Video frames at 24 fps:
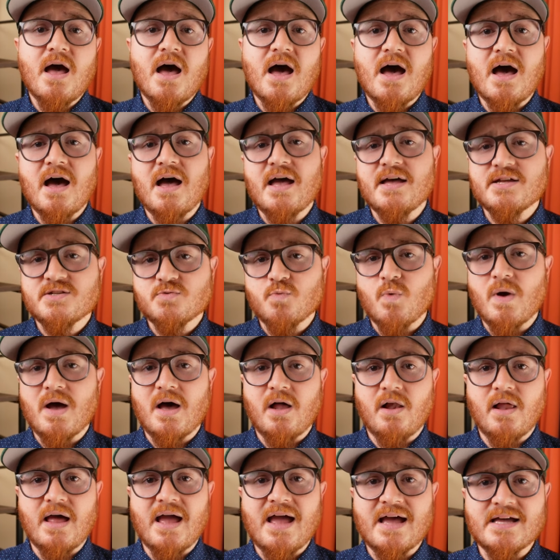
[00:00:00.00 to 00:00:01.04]
as
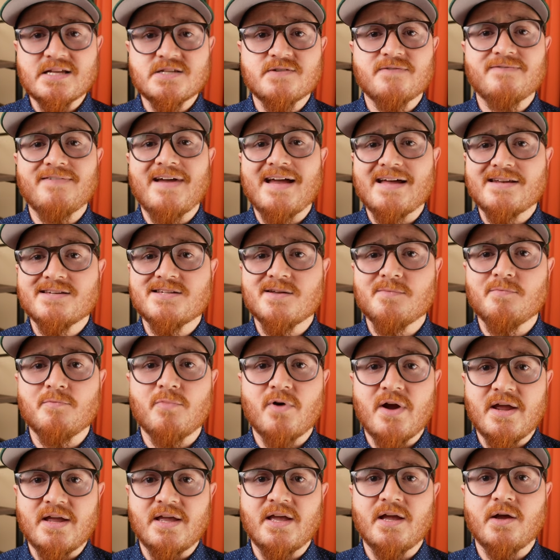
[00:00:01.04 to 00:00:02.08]
well as phantom
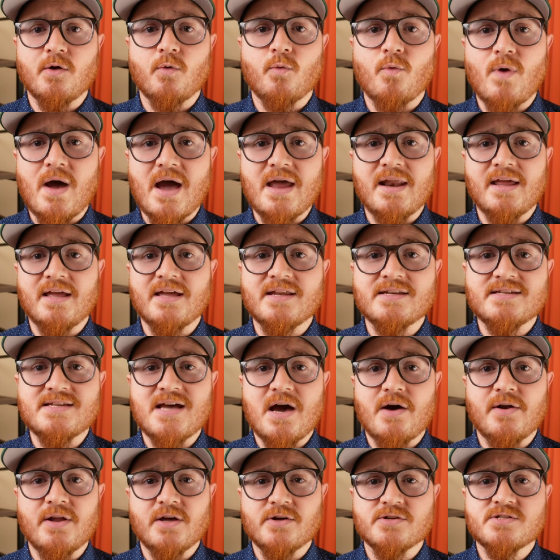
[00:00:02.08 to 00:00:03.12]
braking riding in
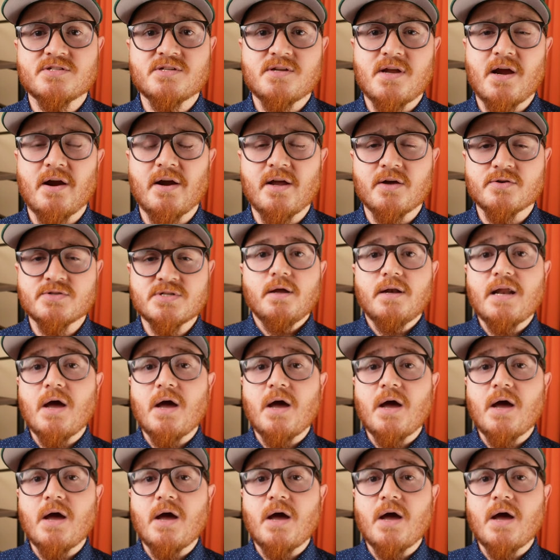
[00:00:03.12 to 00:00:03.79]
downhill scenarios.